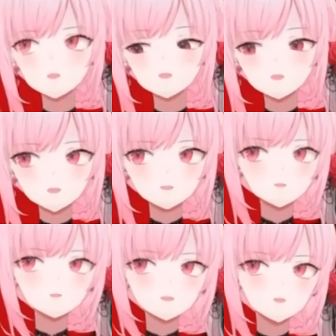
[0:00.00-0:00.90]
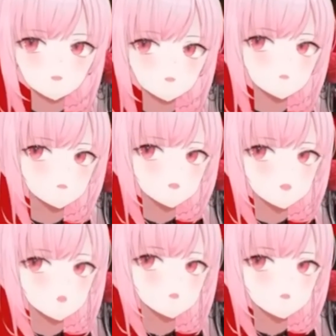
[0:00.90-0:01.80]
And it seemed like she knew a time,
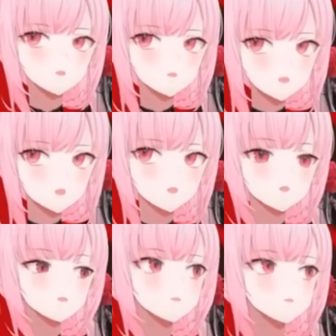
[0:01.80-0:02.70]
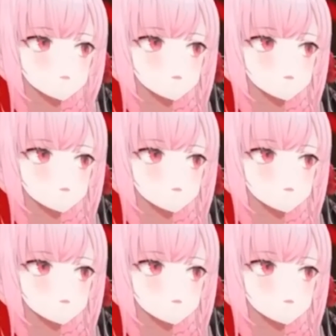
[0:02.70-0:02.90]
so I don't know, we'll see.